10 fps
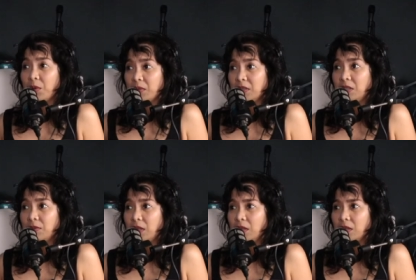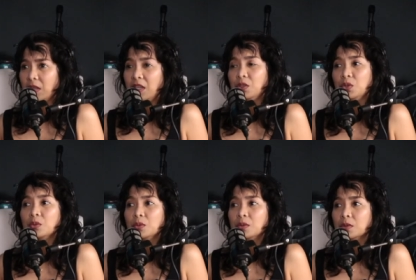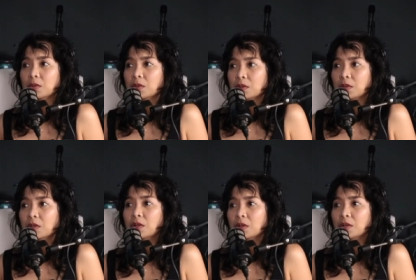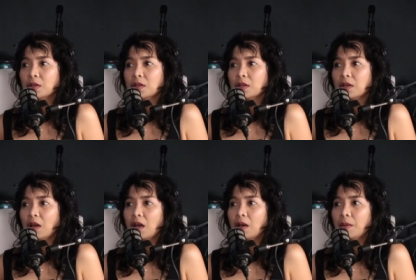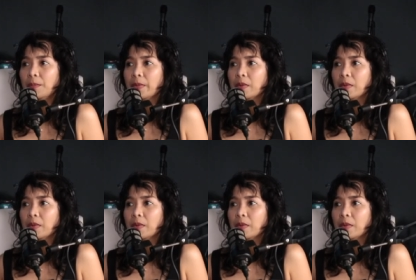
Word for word: I was leaving? They knew. Oo. Um,